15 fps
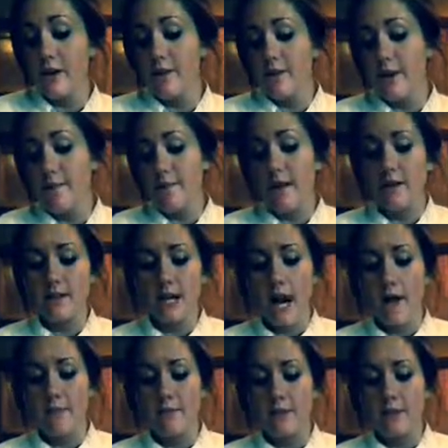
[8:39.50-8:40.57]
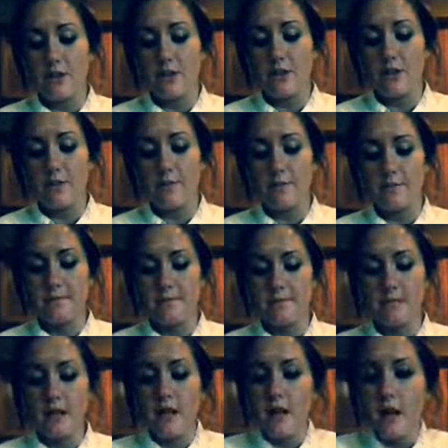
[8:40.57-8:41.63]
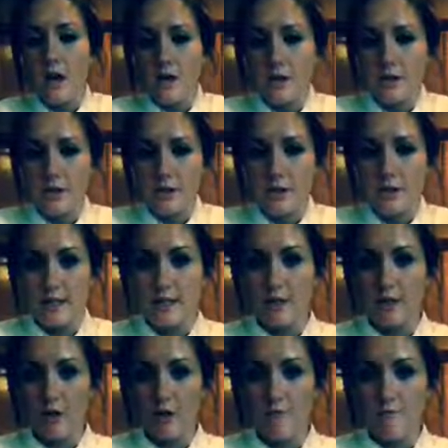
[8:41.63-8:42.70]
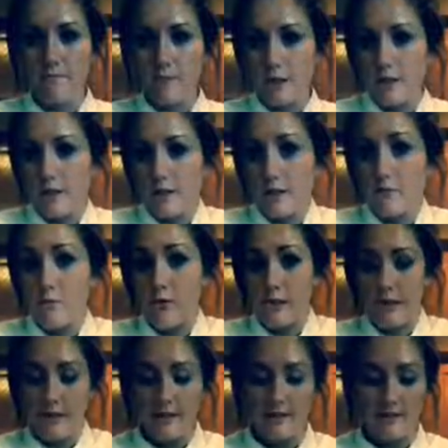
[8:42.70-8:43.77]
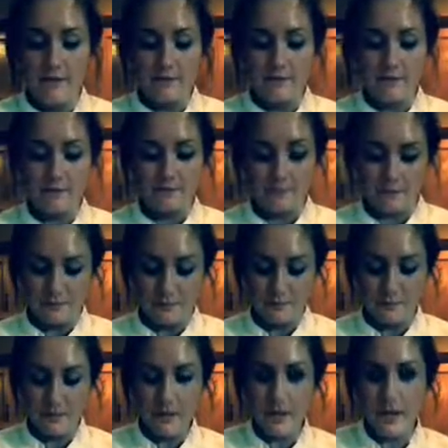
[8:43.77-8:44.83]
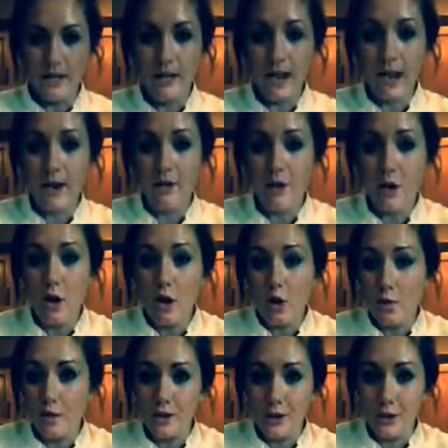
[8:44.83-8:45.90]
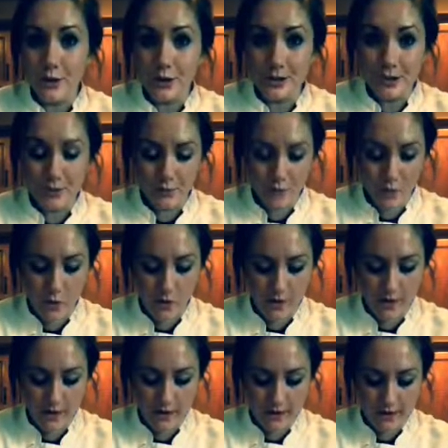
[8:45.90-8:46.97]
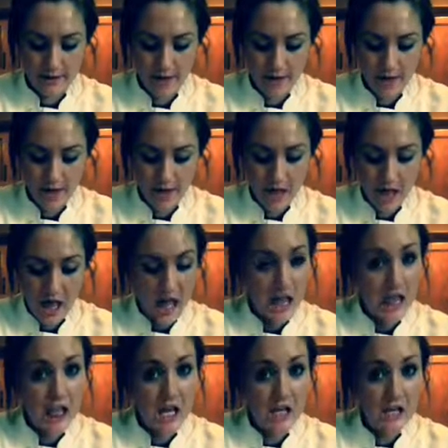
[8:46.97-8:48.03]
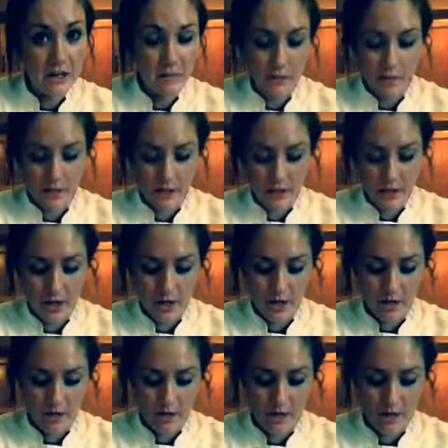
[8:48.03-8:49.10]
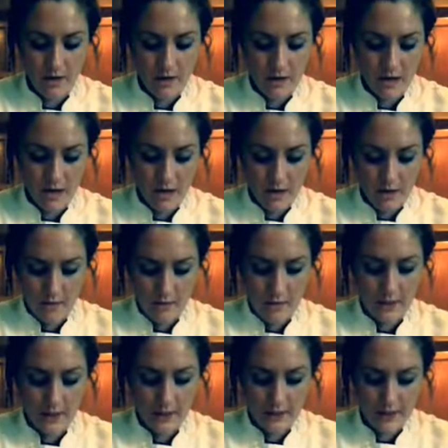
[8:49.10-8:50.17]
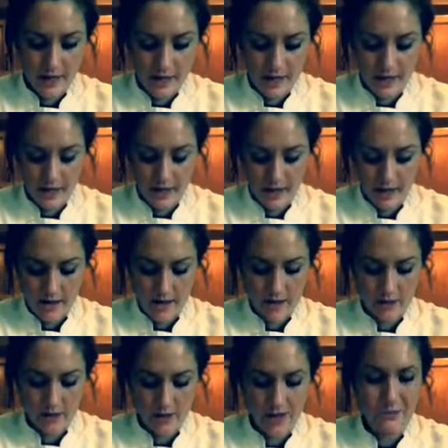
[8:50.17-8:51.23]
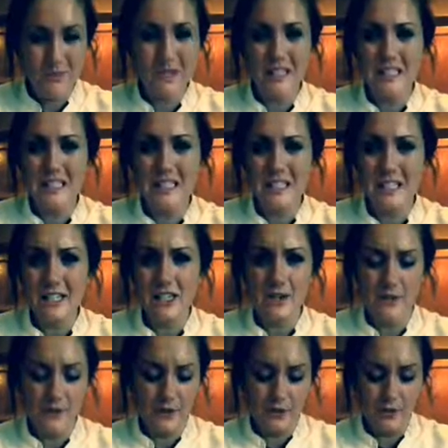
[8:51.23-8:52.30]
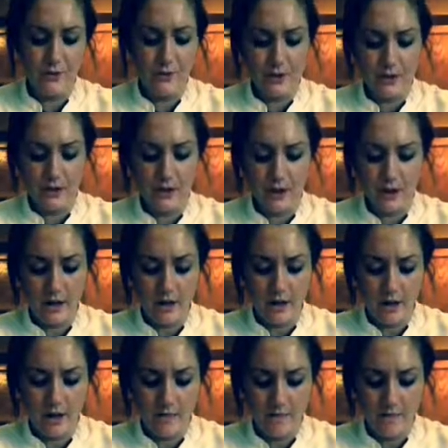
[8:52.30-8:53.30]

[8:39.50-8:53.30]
them on top of each other. Just like so. It looks like one leaf. Now we are going to roll it like a burrito, pretty tight, just because it's easier for you when you're cutting it.